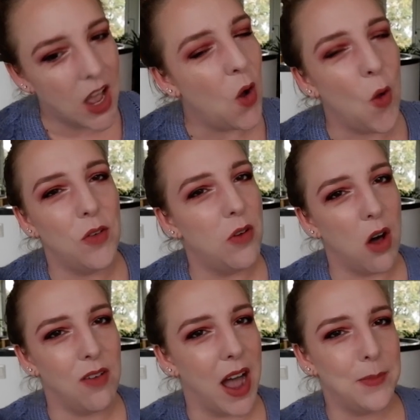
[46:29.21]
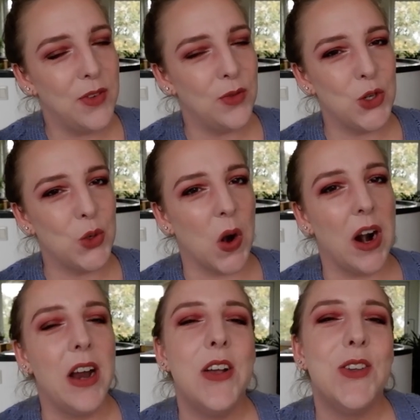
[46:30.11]
All the fall vibes for
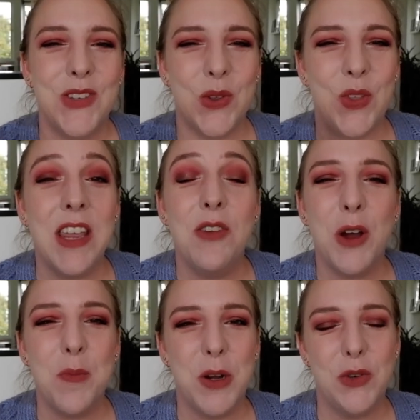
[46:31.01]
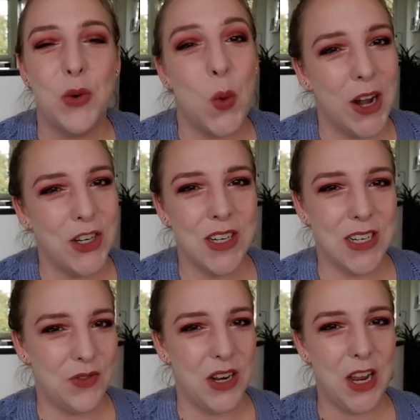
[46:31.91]
sure. So thank you very much for watching
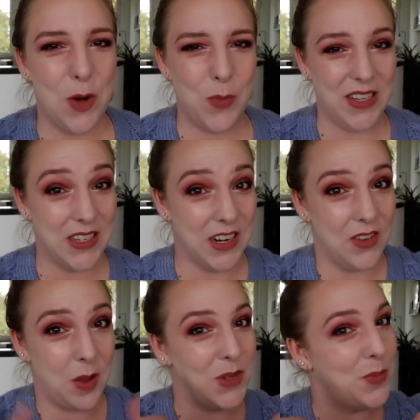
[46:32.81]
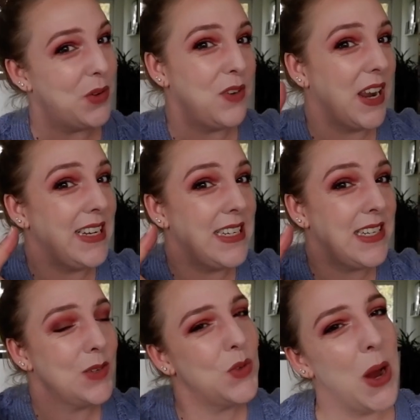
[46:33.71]
this video. Please give it a thumbs up if you liked
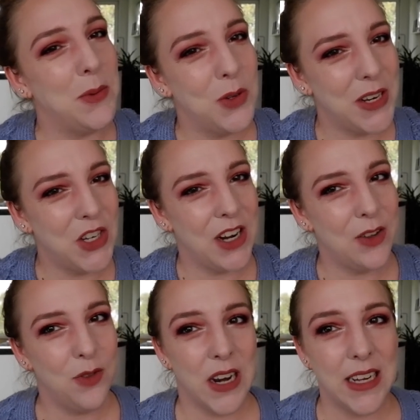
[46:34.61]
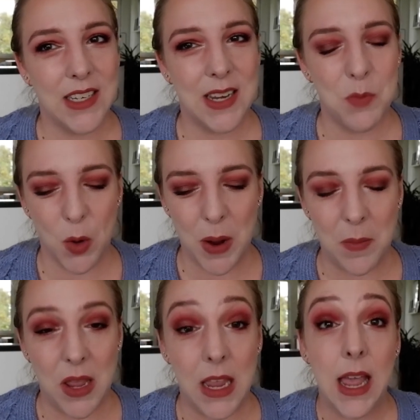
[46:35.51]
it. Subscribe to my channel if you'd like to see more
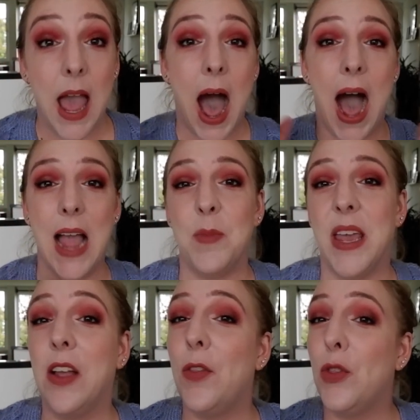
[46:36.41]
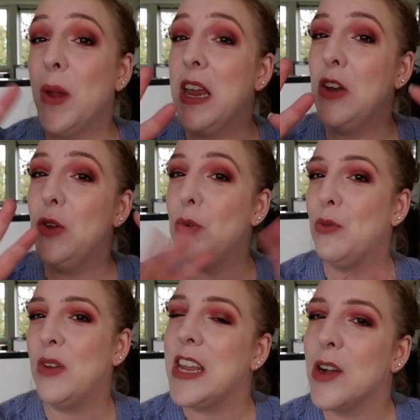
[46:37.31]
by me. I make three new
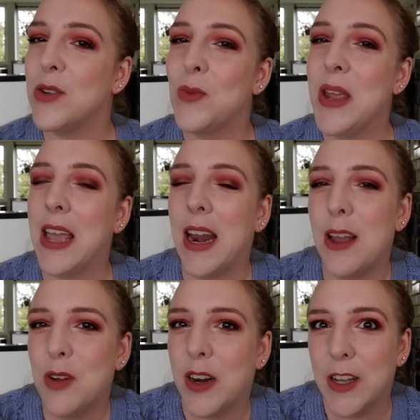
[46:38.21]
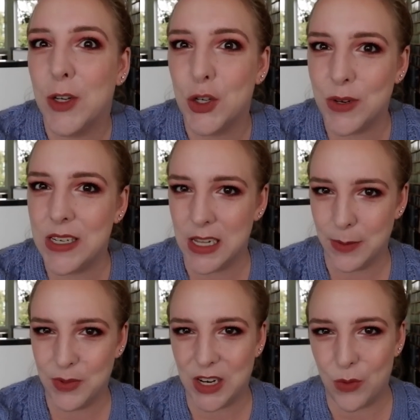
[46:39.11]
videos a week and I've got a Catrice
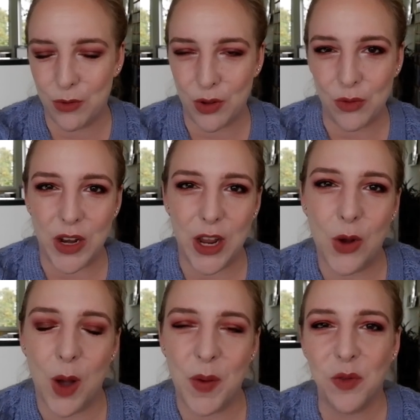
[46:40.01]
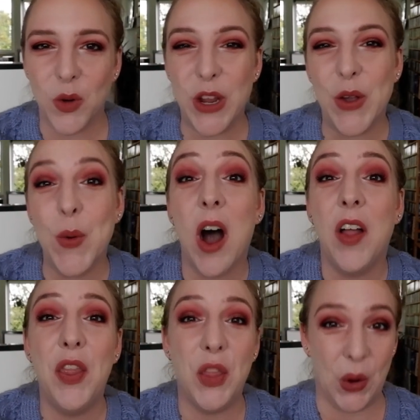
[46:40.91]
lipstick review video coming for you
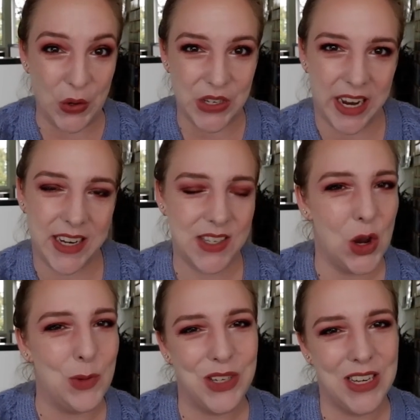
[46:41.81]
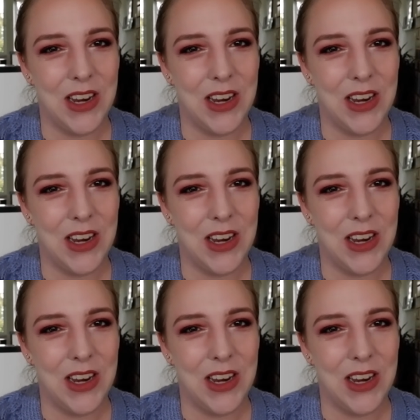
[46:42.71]
on Thursday. So I hope,